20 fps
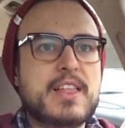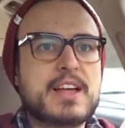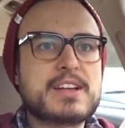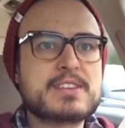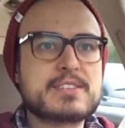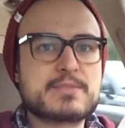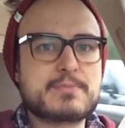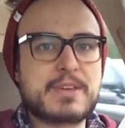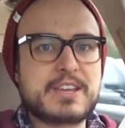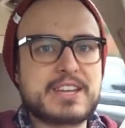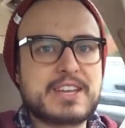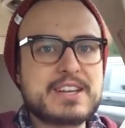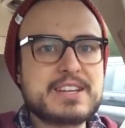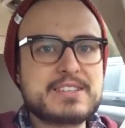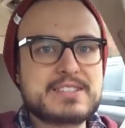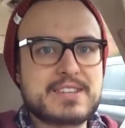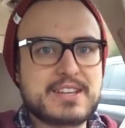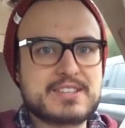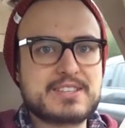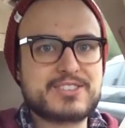That doesn't make
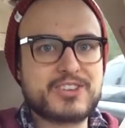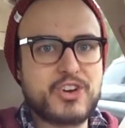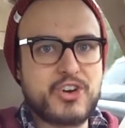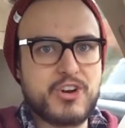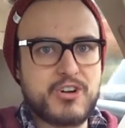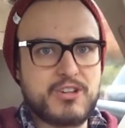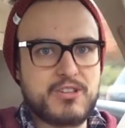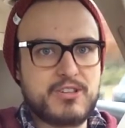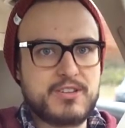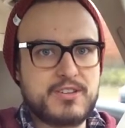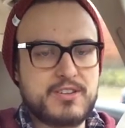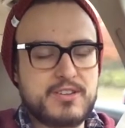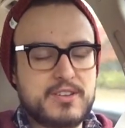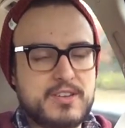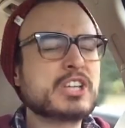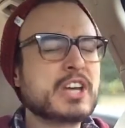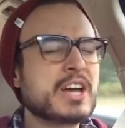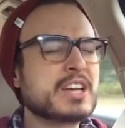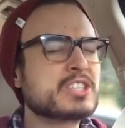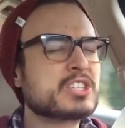any sense at all.
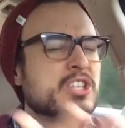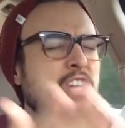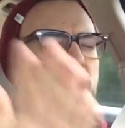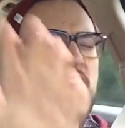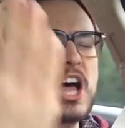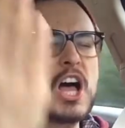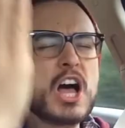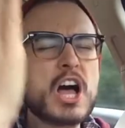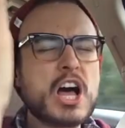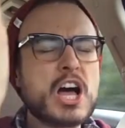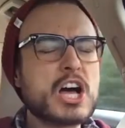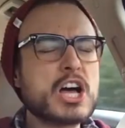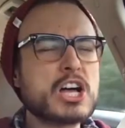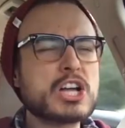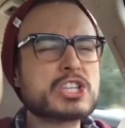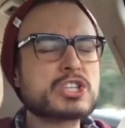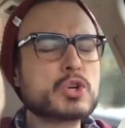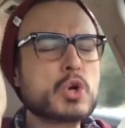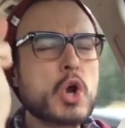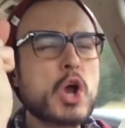
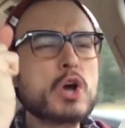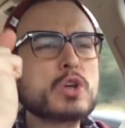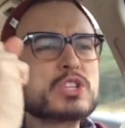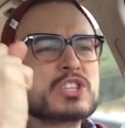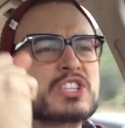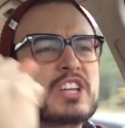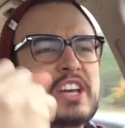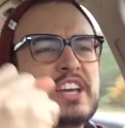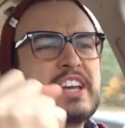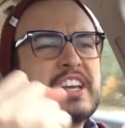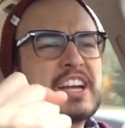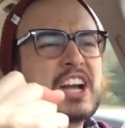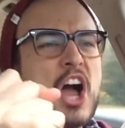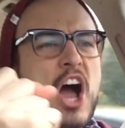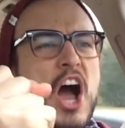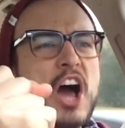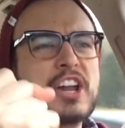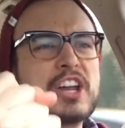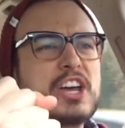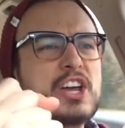Chestnuts roasting
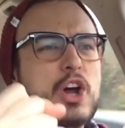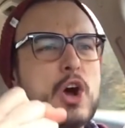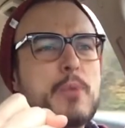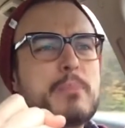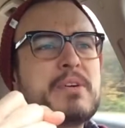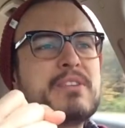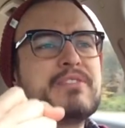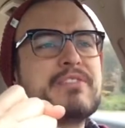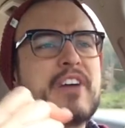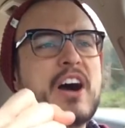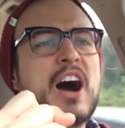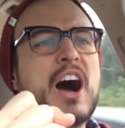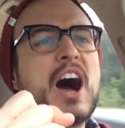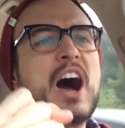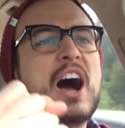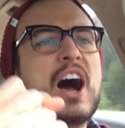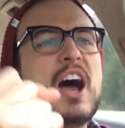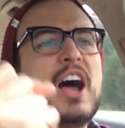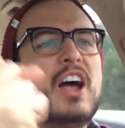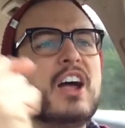on an open
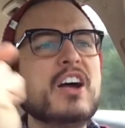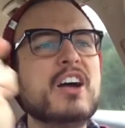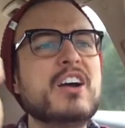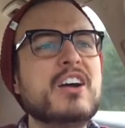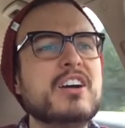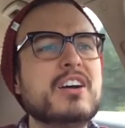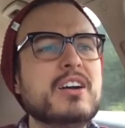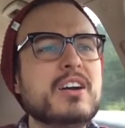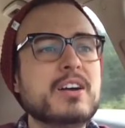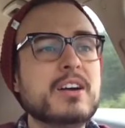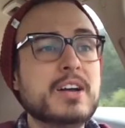fire.